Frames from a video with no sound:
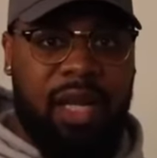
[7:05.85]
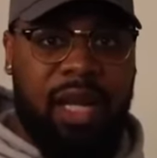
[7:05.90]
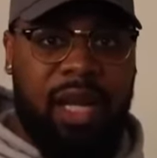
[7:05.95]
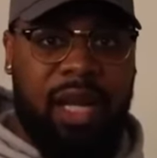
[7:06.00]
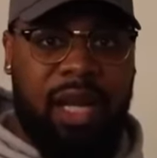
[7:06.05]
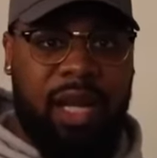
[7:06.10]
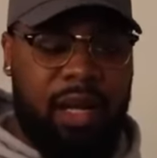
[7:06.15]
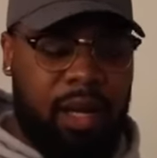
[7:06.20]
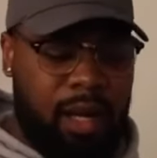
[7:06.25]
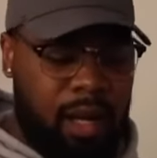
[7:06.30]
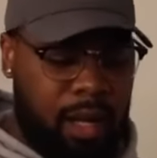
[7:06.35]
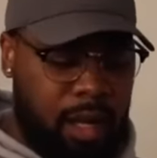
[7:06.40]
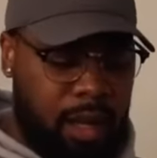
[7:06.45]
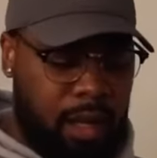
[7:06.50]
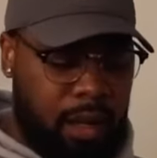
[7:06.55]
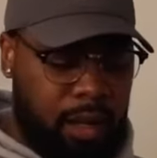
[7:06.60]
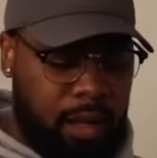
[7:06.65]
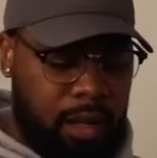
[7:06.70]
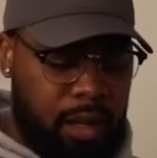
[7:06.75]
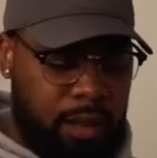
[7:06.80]
And
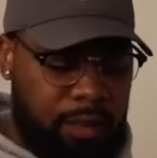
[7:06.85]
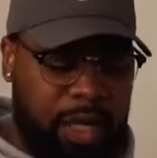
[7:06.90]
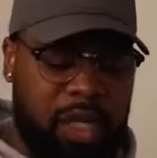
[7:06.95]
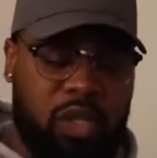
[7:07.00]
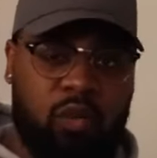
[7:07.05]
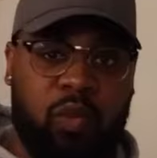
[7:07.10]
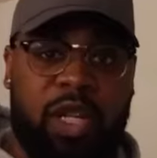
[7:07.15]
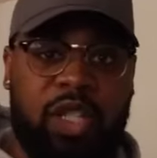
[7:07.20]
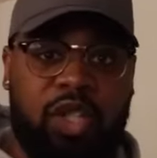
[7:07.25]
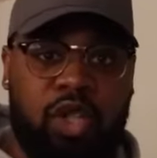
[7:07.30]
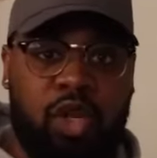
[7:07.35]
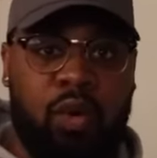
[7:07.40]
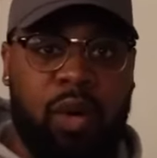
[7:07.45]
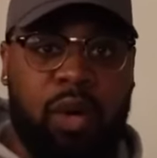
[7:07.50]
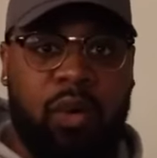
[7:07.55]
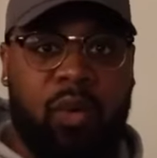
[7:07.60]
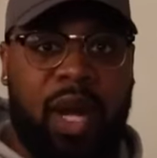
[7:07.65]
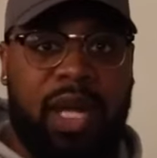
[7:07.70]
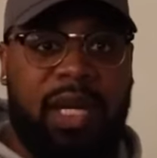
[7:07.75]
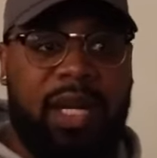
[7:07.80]
because what it's
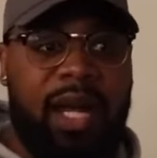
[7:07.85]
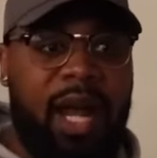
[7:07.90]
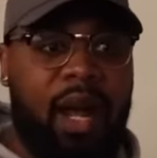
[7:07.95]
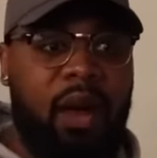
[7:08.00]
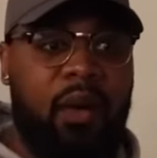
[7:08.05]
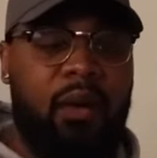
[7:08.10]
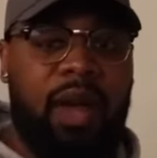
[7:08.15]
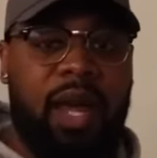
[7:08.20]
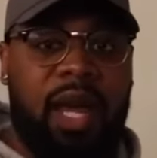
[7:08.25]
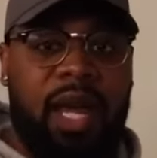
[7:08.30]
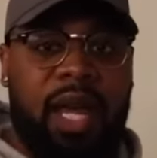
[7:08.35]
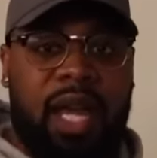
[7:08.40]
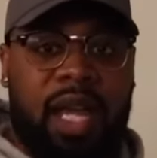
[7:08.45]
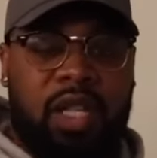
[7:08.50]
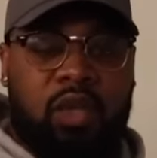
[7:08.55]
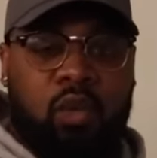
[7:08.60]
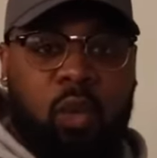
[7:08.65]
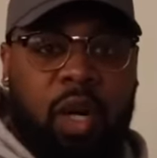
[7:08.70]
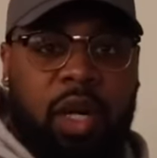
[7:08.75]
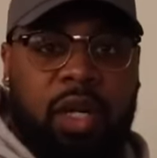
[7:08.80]
doing right now,
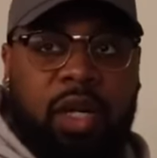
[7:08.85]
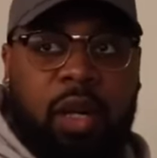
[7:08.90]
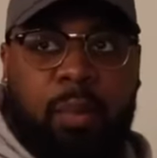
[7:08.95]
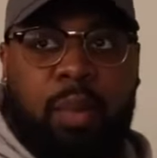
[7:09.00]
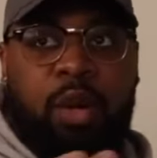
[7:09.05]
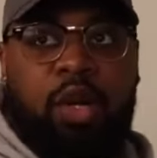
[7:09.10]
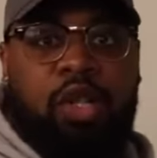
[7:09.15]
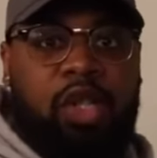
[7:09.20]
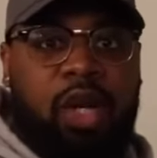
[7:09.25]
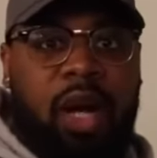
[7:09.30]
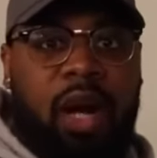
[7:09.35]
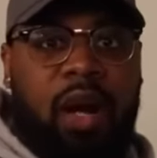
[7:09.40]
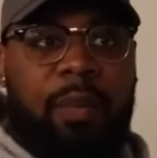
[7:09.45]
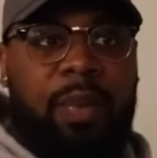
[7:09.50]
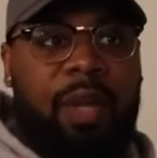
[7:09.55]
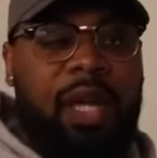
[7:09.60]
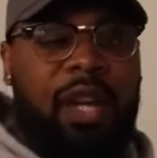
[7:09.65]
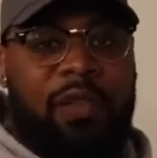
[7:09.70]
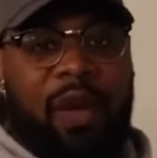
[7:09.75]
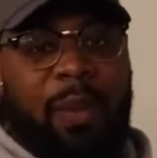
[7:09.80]
it's wanting to push
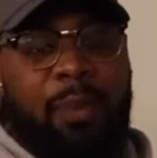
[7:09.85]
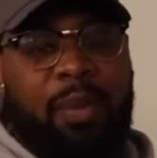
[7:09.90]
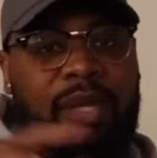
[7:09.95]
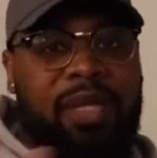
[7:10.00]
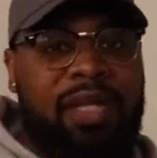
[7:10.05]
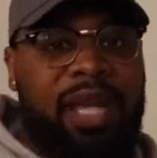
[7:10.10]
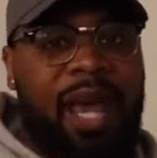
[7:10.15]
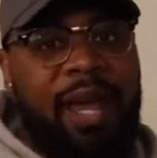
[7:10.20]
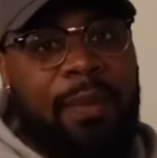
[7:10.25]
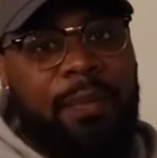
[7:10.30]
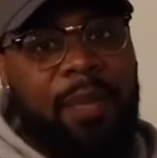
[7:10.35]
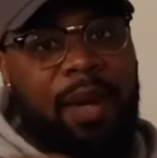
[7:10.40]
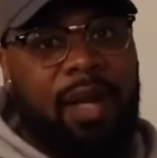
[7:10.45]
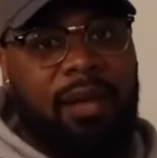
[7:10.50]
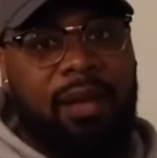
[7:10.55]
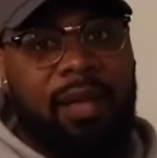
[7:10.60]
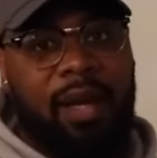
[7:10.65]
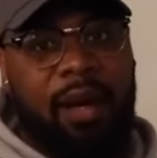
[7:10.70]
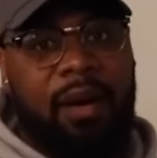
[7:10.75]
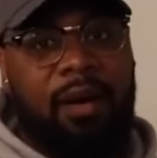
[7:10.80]
up. And if I put tape
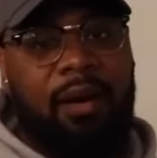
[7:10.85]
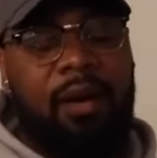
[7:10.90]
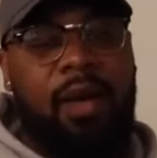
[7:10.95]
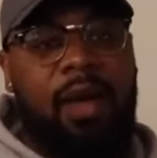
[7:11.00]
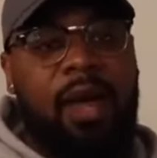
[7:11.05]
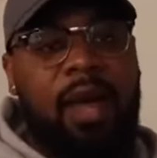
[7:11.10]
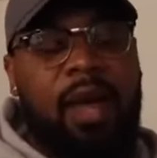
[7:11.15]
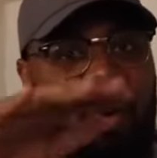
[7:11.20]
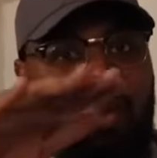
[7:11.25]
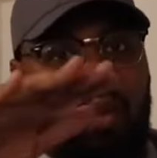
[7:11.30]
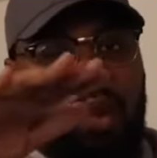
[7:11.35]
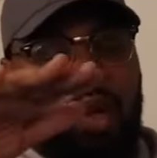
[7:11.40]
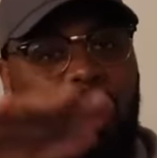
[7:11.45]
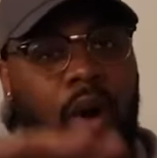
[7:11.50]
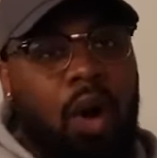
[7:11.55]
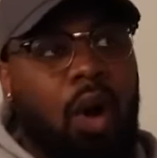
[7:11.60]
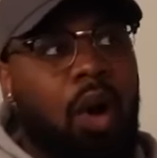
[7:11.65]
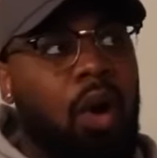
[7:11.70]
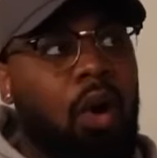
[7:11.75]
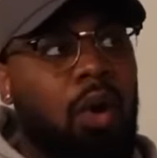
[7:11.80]
on there, it
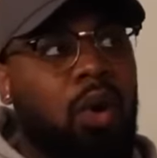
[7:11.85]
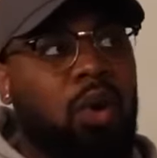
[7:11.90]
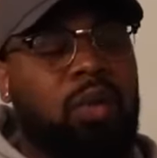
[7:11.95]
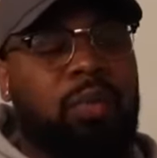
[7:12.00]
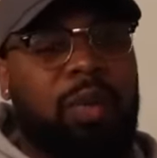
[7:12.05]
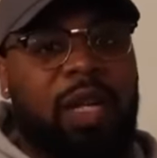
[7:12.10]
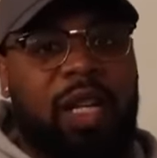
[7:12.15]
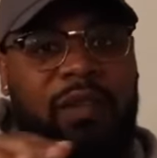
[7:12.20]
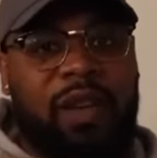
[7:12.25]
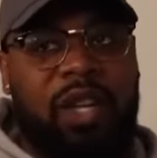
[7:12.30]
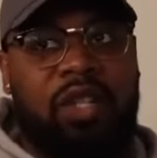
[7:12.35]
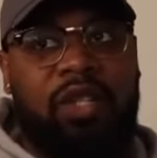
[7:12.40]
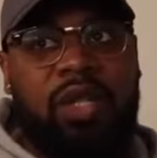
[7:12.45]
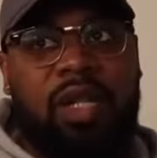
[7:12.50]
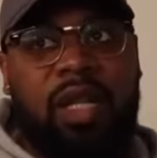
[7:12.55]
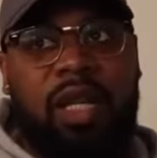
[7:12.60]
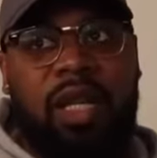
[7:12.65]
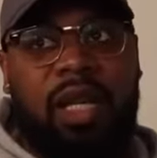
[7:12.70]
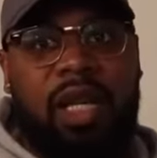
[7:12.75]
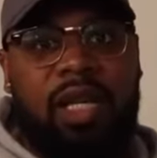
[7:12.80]
will hold, but
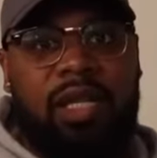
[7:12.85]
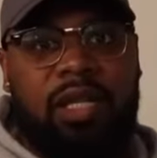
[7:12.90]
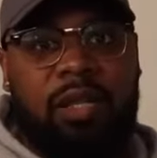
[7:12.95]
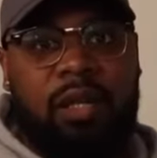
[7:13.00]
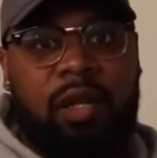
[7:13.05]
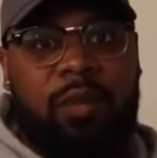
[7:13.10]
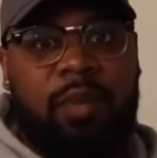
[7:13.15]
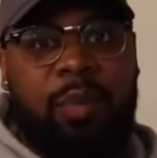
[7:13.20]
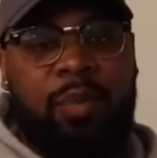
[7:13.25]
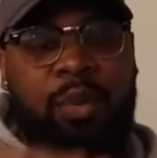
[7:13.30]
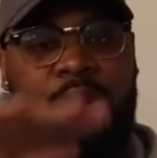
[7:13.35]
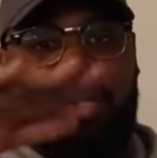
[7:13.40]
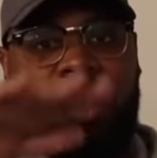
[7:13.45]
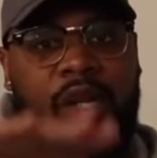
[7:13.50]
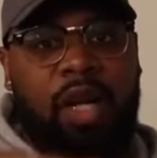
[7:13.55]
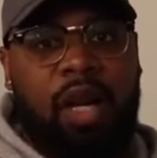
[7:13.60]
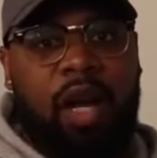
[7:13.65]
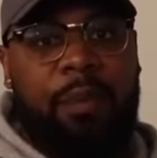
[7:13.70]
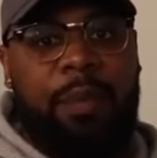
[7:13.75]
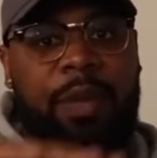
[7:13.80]
eventually it's gonna be
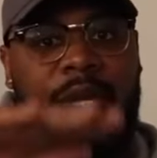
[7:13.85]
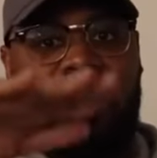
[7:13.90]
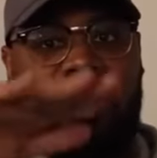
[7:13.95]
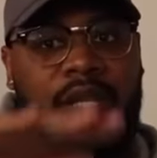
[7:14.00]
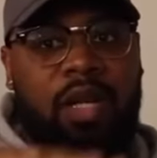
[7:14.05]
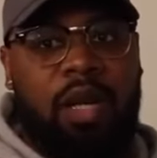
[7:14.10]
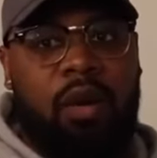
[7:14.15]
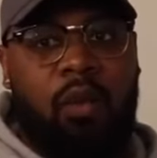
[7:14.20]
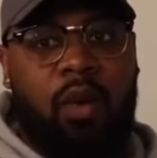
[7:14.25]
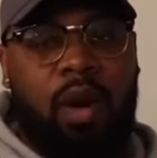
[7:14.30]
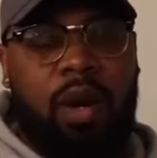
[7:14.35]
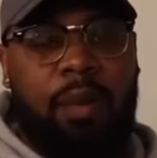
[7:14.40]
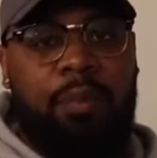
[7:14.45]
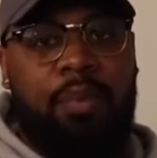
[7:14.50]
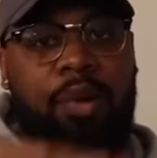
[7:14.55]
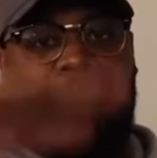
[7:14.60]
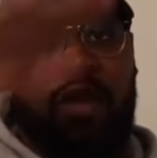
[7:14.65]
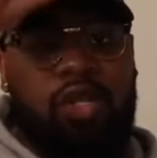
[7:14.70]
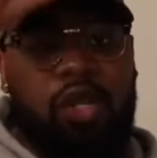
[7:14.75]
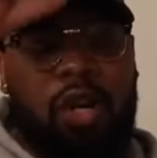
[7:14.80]
pushing up and it's gonna wanna
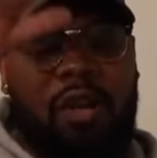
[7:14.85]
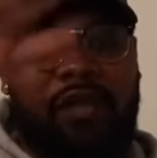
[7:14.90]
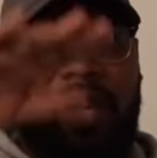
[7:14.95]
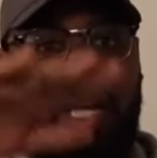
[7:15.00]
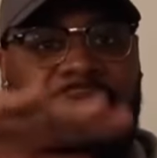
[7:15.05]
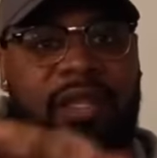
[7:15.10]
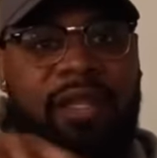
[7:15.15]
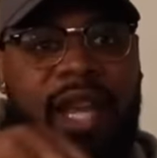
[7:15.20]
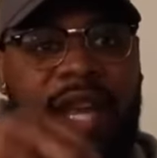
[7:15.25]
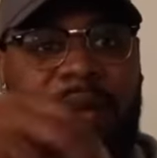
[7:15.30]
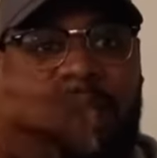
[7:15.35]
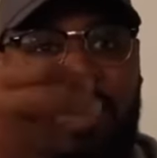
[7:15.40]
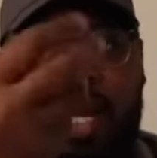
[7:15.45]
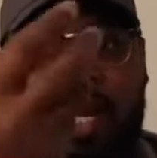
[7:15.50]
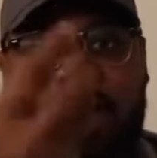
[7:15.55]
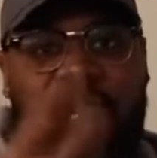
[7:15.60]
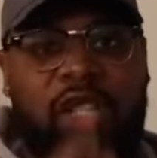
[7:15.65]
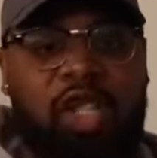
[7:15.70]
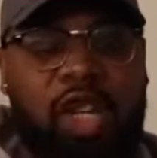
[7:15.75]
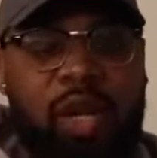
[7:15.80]
push off that tape,
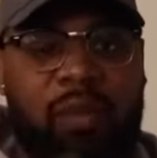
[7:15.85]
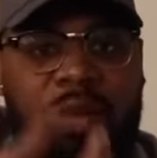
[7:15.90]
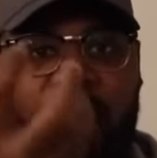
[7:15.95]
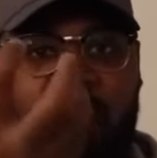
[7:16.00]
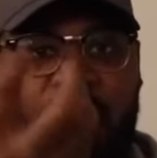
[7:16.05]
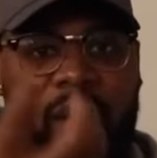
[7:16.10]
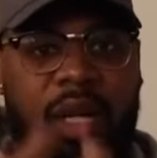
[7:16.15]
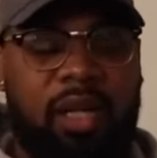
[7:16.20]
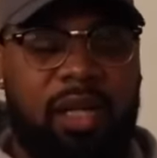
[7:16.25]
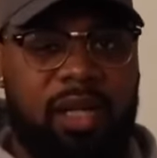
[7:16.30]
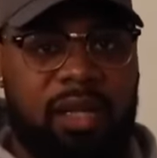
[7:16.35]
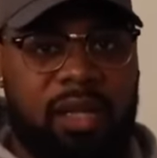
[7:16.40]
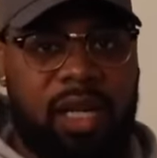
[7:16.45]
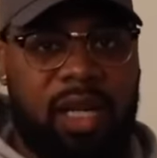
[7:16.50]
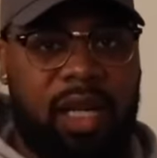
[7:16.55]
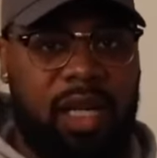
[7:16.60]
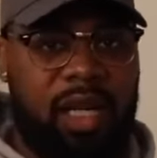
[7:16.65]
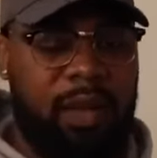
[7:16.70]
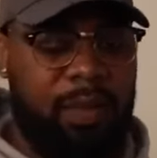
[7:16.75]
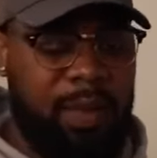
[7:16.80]
and then the JB weld isn't
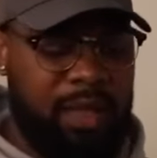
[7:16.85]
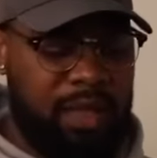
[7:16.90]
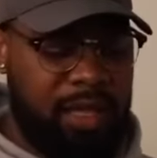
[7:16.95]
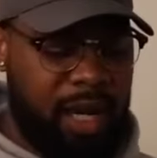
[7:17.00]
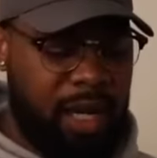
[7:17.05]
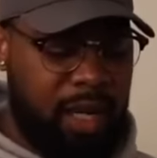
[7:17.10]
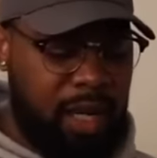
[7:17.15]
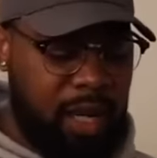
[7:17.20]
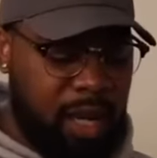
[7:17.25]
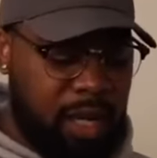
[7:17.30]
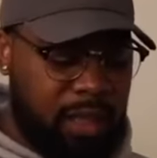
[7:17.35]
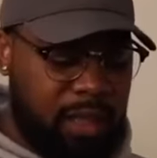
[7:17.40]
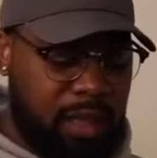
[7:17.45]
gonna keep it tight.